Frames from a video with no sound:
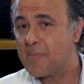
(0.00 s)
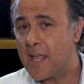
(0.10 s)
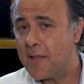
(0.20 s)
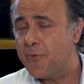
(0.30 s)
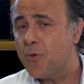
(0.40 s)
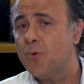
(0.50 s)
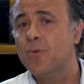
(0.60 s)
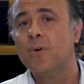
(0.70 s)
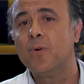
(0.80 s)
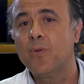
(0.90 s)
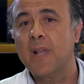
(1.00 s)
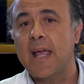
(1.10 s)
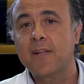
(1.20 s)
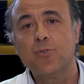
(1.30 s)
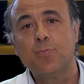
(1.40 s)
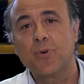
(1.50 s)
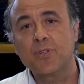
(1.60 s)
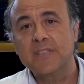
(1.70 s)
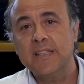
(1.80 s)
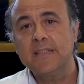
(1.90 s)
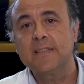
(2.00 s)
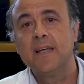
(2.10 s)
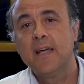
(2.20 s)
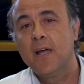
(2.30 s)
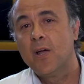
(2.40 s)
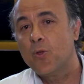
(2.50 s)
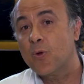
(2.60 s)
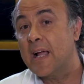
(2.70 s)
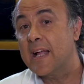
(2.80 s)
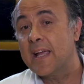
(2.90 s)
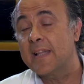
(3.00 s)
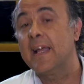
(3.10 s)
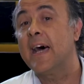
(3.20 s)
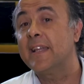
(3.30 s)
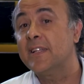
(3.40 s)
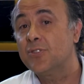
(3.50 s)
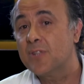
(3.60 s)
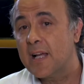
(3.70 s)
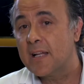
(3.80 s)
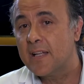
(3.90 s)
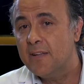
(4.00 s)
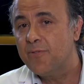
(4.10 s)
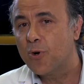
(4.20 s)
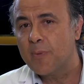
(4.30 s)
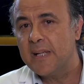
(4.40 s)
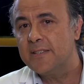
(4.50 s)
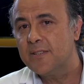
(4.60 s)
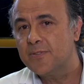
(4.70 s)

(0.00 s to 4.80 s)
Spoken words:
If you would like to proceed, you can get additional information